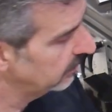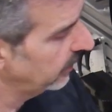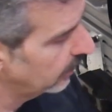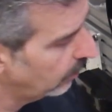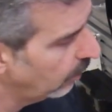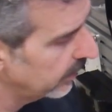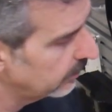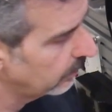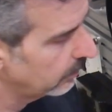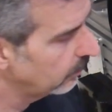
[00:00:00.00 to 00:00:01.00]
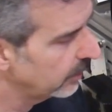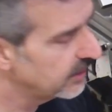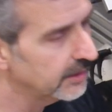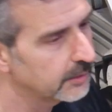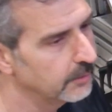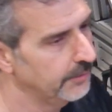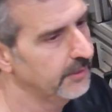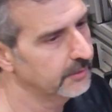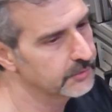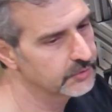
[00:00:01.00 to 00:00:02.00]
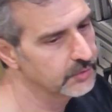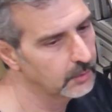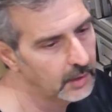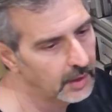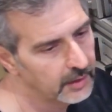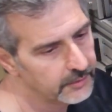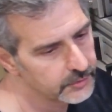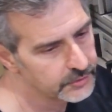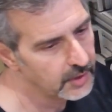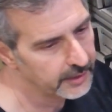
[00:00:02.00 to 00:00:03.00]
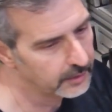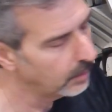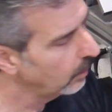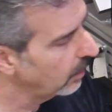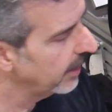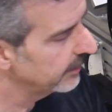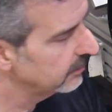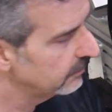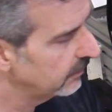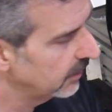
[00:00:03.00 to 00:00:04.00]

what we're dealing with there. So there's not a whole lot of,